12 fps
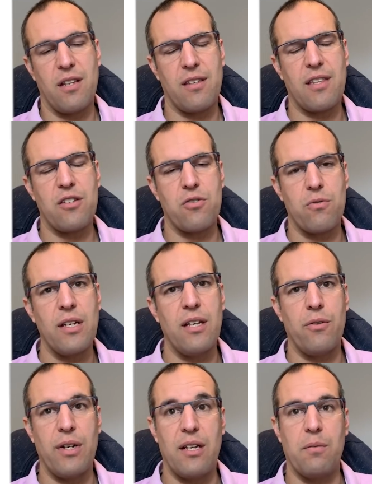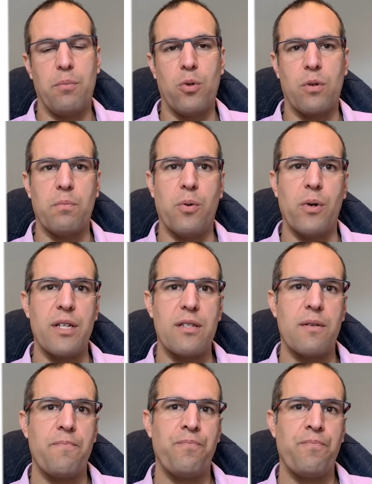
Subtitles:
I think that's a really important point.